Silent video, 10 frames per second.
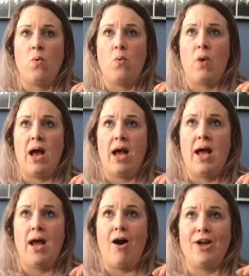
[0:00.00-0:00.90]

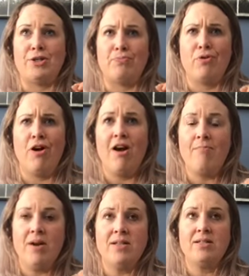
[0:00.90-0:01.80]
where I
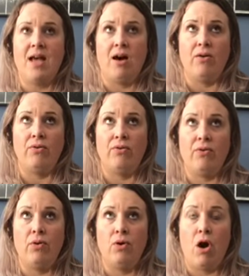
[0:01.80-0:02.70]
deprived myself.